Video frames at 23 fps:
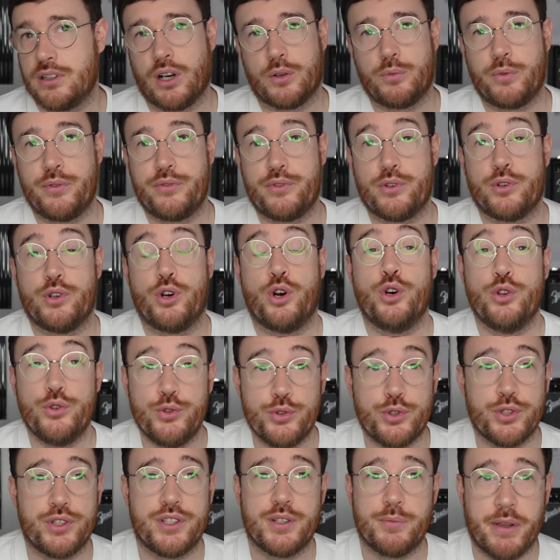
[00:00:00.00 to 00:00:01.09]
God, we've done
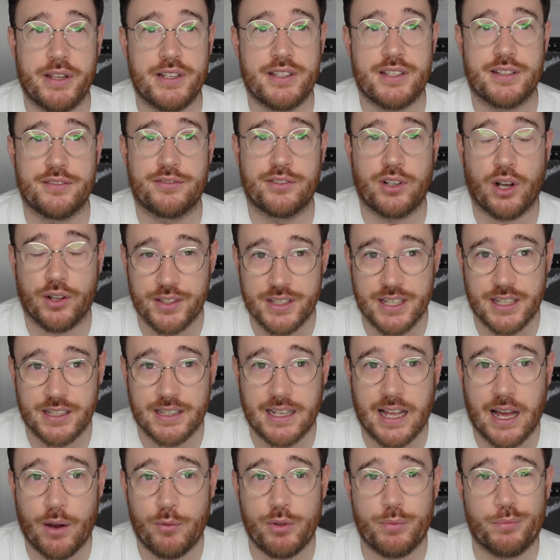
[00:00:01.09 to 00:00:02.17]
hundreds of bits of content
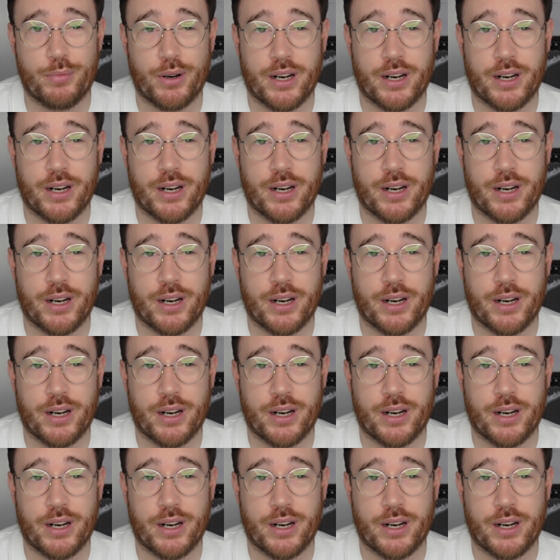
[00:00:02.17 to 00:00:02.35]
now with